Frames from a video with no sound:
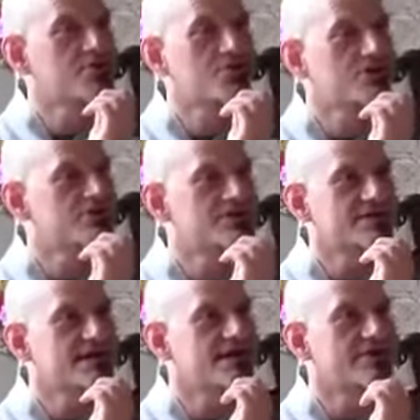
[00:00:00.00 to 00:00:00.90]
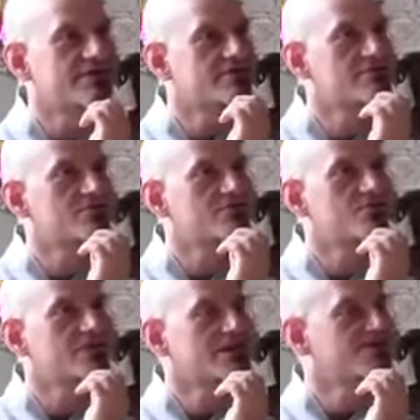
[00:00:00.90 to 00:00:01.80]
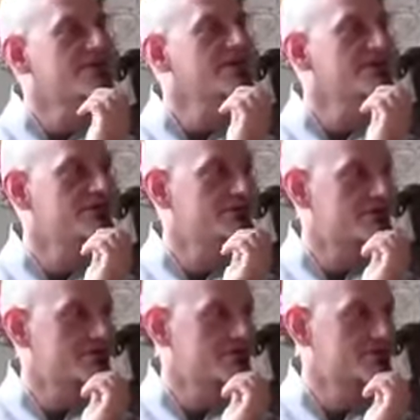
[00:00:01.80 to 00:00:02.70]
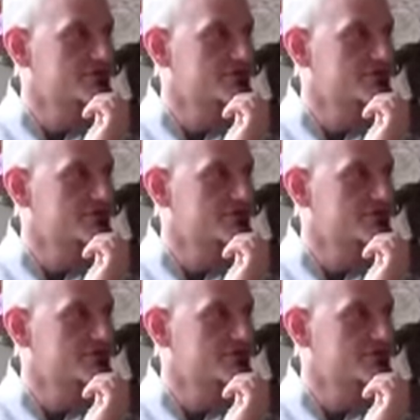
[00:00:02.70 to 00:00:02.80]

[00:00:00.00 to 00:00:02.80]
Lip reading: You don't understand what it means.